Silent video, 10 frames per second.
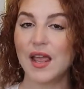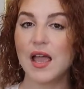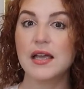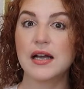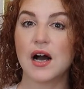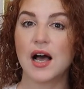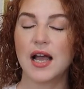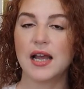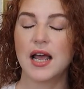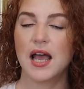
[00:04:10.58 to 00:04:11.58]
I
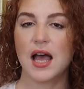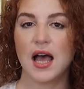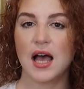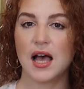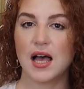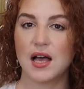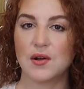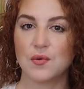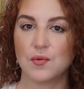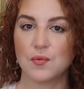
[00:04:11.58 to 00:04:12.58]
got
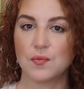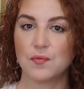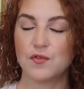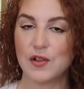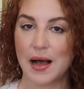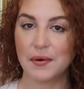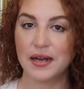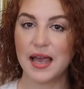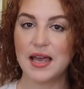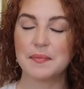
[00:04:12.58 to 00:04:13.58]
a
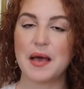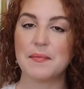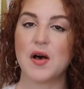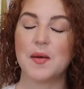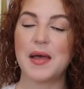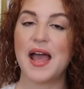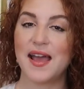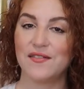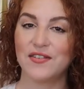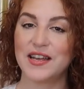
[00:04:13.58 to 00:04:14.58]
flower cake. My mom
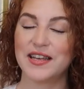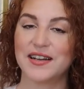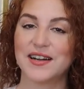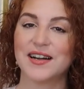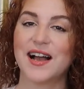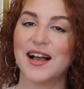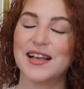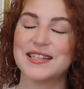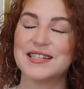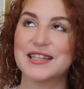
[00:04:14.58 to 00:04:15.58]
every year
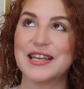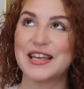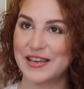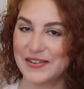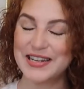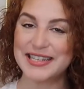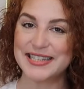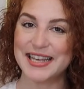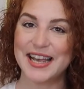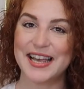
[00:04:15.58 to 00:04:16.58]
is the cutest
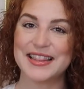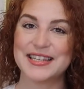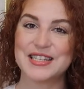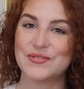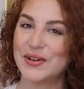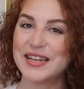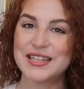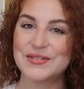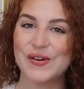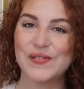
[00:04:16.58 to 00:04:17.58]
thing, the
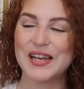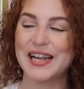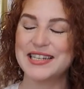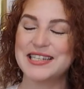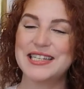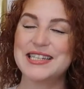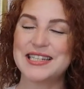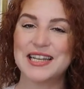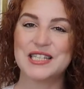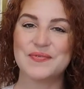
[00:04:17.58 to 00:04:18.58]
sweetest woman, and she
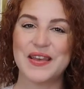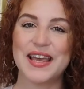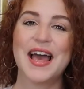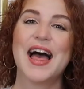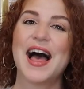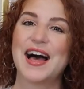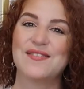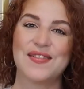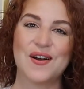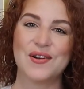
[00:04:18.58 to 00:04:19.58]
sends me a
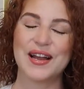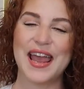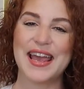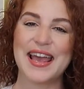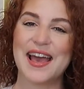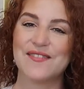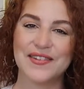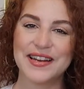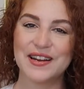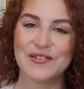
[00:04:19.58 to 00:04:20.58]
flower cake
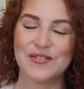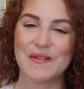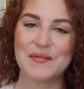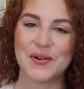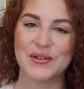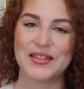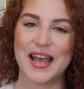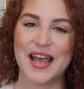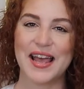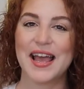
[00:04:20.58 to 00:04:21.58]
every year for my
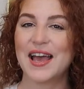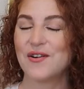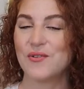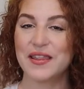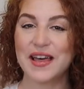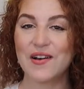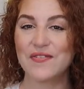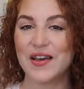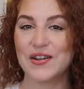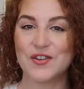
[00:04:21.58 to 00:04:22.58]
birthday without
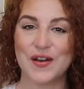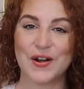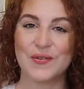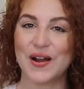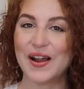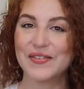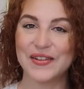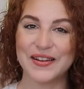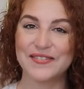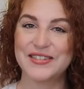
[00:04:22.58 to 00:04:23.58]
fail, no matter where I
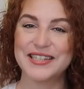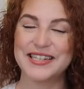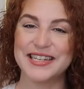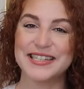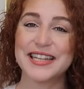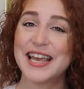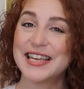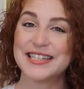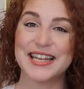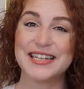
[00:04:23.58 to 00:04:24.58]
lived. She's
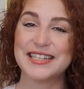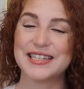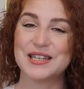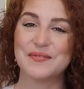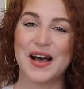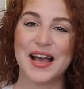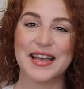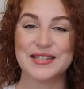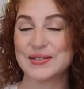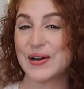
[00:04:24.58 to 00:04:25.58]
sent it to
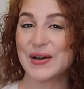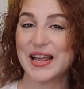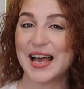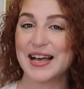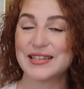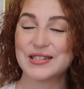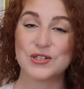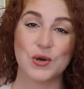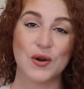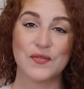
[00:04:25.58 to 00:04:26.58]
my sorority house,
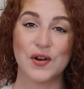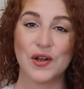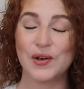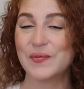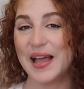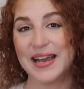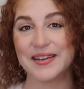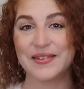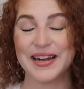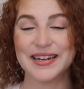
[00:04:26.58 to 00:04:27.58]
dorm room,
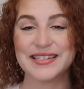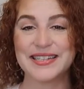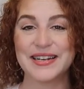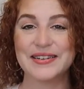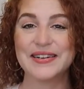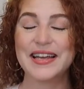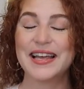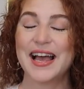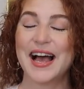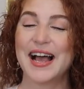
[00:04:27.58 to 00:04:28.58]
anywhere. So
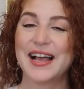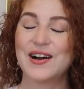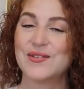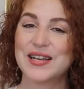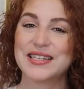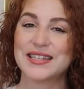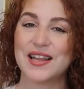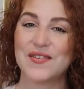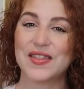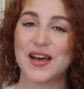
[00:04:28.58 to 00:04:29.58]
I always
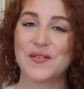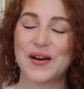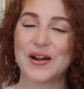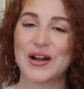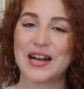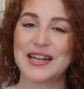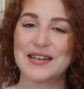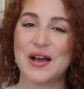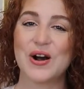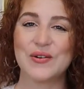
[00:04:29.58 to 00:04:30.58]
love that about her.
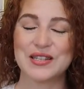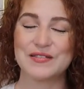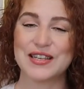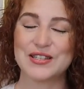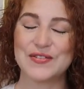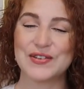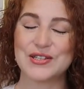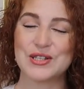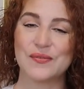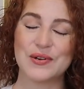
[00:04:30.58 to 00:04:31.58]
It always makes me feel
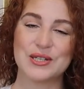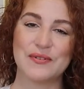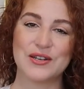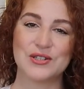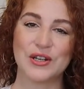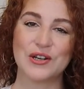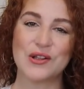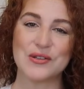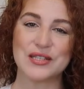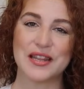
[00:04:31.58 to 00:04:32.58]
super special and
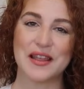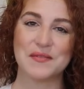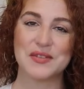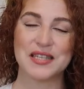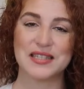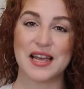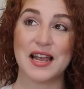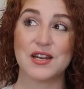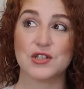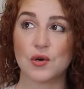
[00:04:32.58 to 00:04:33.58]
close to them since
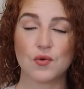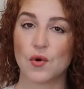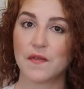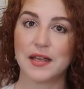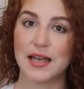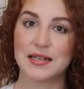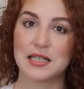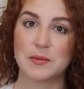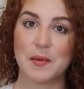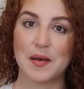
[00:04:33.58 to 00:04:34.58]
I don't normally get to
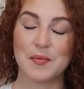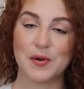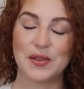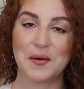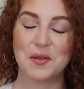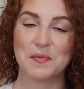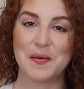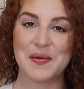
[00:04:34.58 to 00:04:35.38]
spend my birthday with my